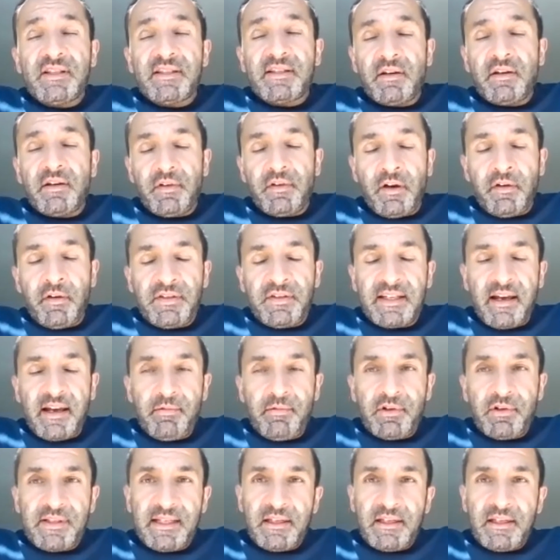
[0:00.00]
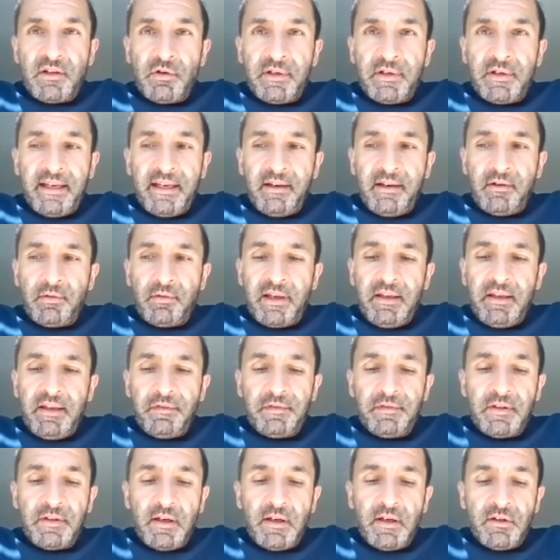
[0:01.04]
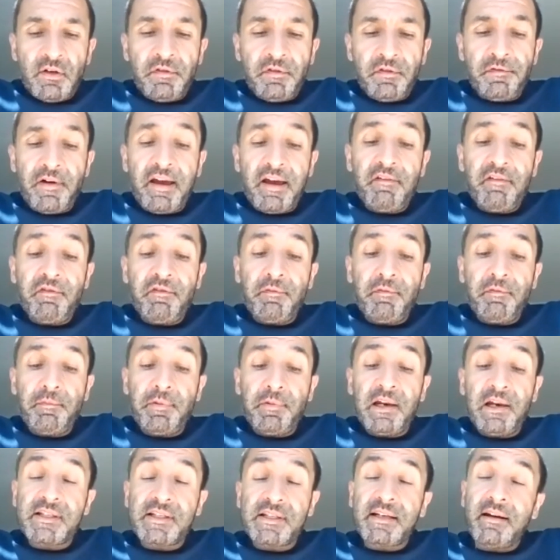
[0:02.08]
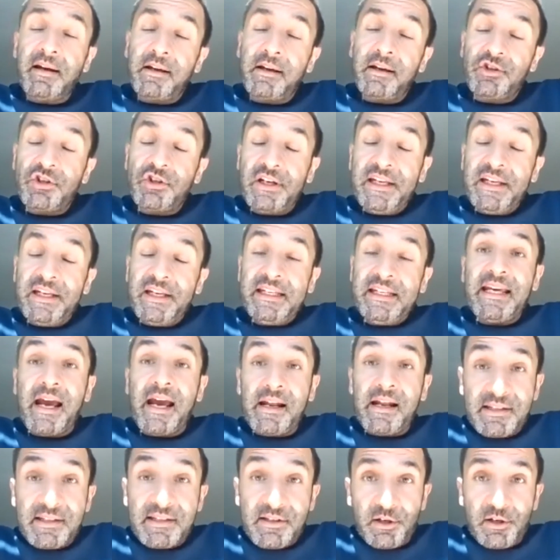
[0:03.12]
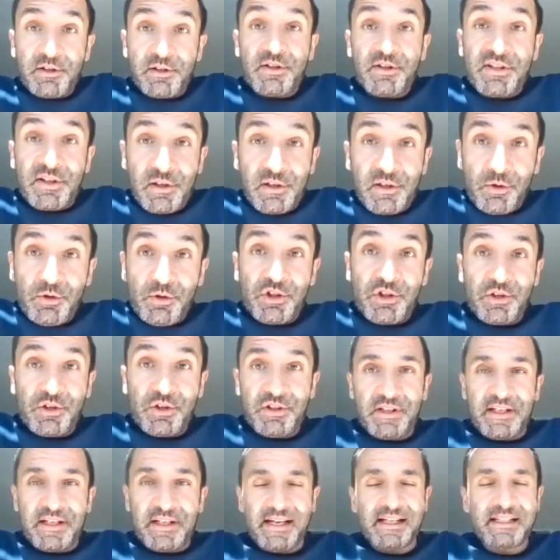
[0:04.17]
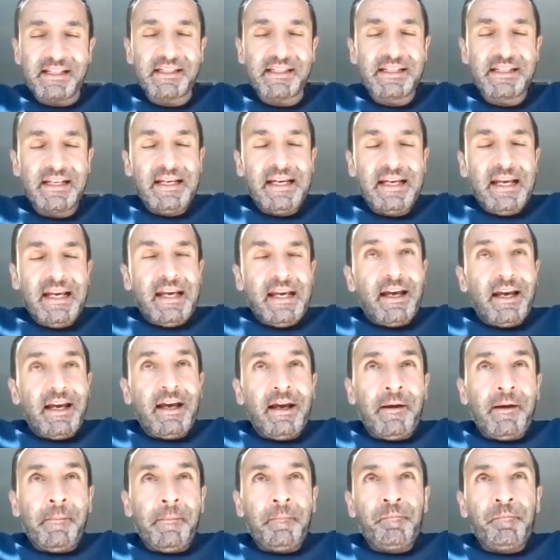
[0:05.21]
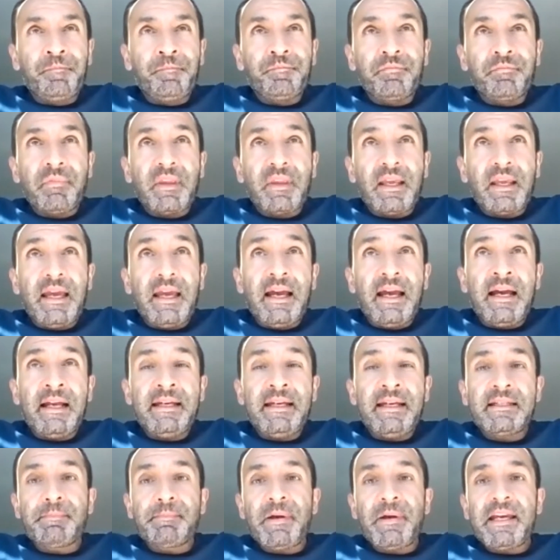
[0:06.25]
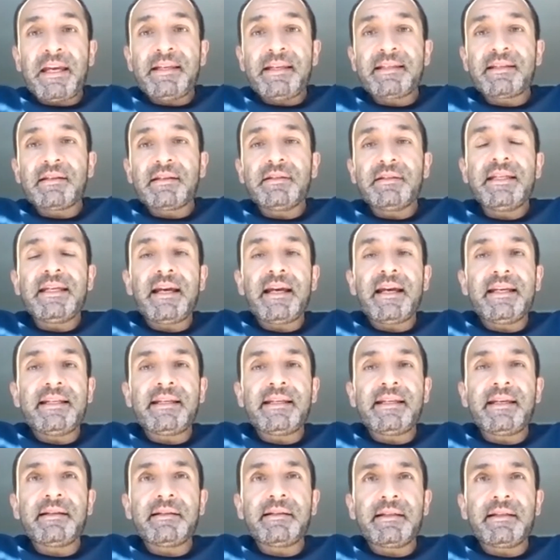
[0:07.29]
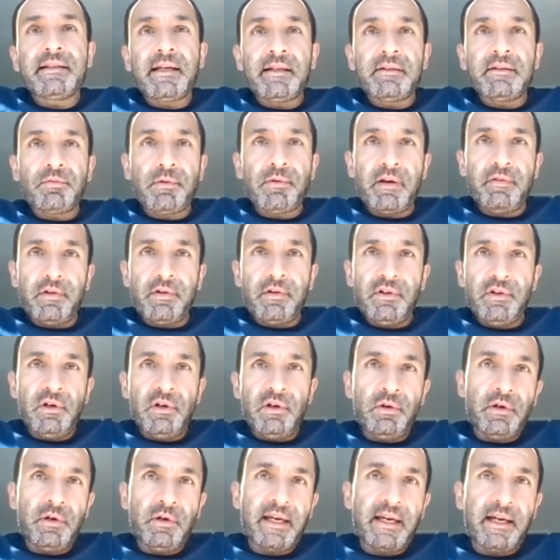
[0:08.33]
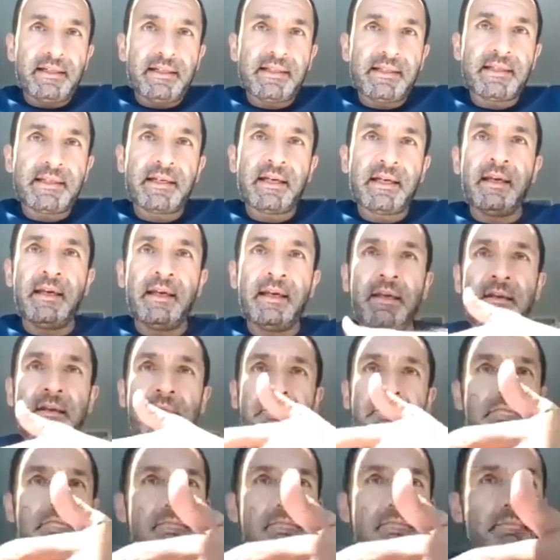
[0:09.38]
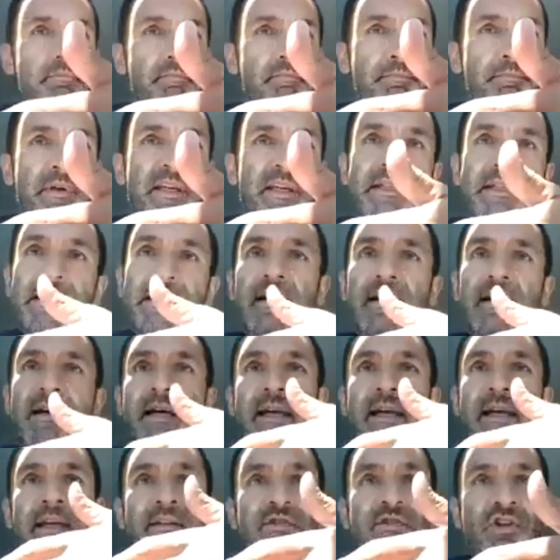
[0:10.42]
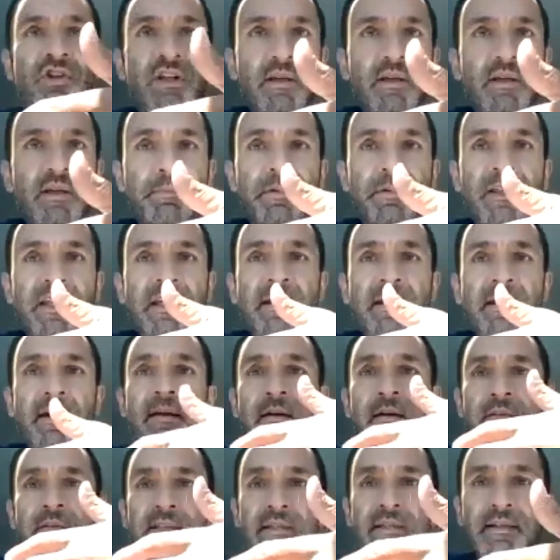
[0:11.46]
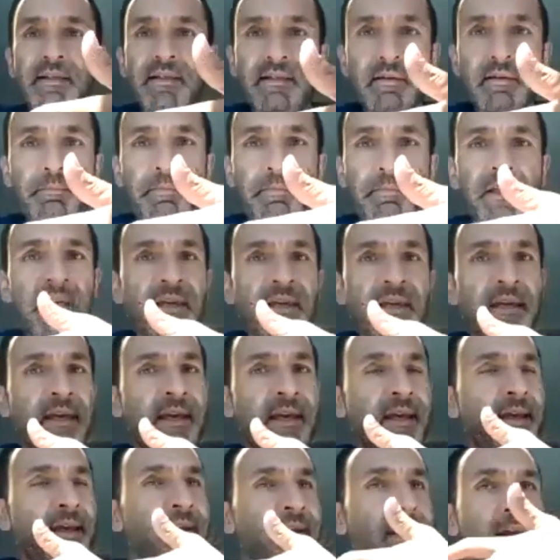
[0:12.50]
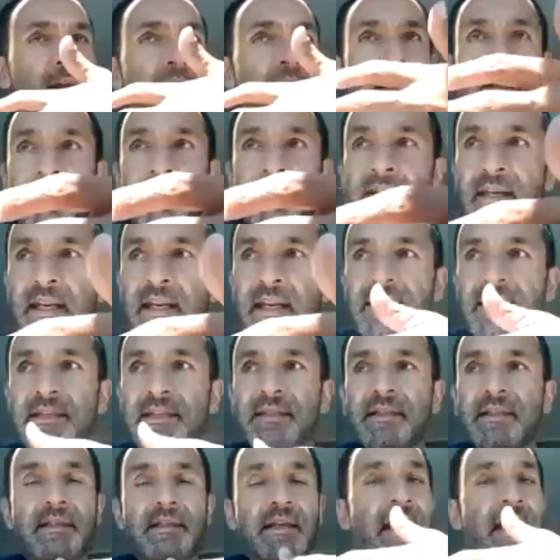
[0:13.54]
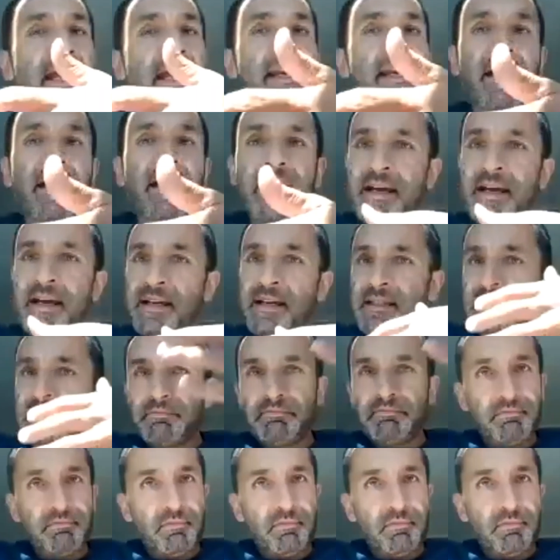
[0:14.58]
of cybersecurity grief. The five pillars are actually the answer, the solution to that. And it's based on the idea that whether you look at, say, PCI, GDPR, CCPA, NIST, NIS,